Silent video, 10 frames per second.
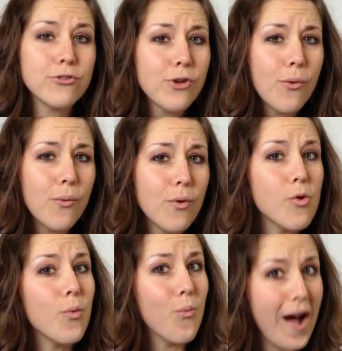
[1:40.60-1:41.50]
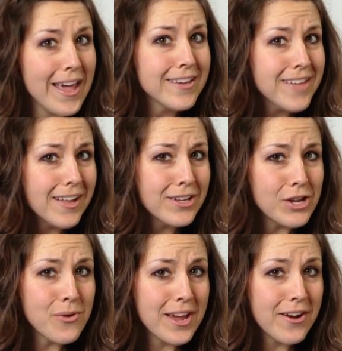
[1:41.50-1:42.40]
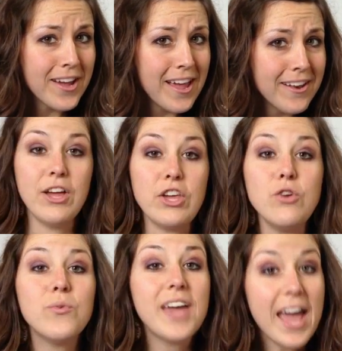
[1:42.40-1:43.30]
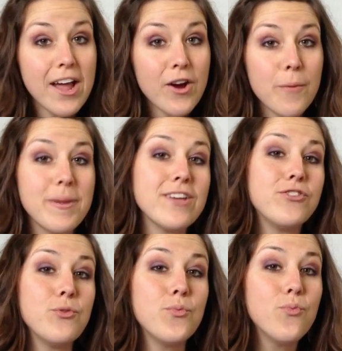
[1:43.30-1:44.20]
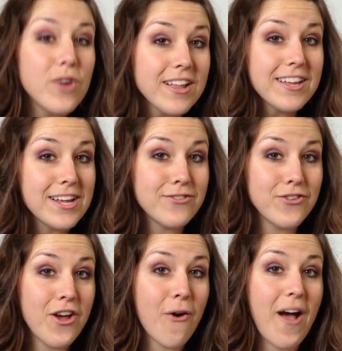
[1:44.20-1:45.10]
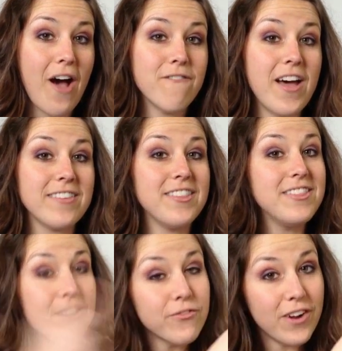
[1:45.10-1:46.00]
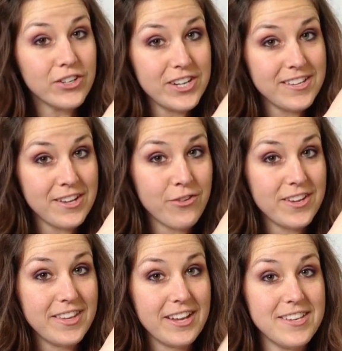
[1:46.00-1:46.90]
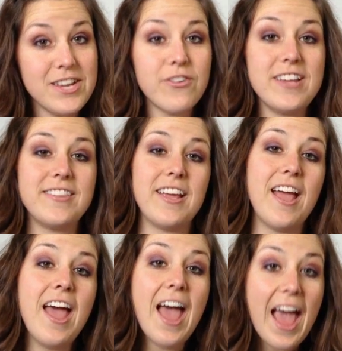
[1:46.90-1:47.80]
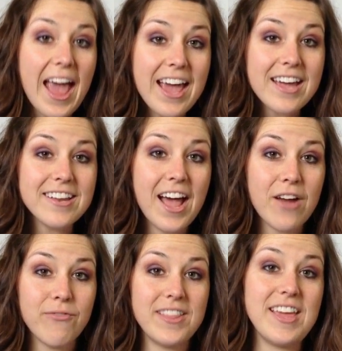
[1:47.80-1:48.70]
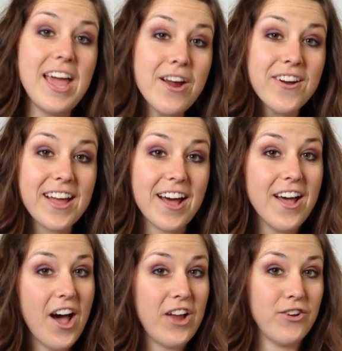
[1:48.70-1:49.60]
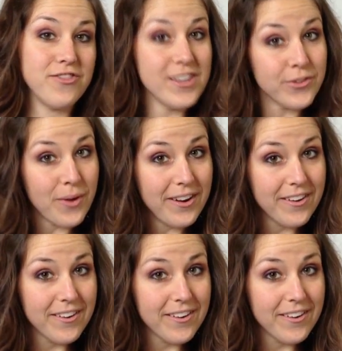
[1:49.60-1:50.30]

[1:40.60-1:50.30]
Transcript: So, why exactly do you care again? You care because you really need to know how fast this function is increasing and decreasing, and how to find the area under this one.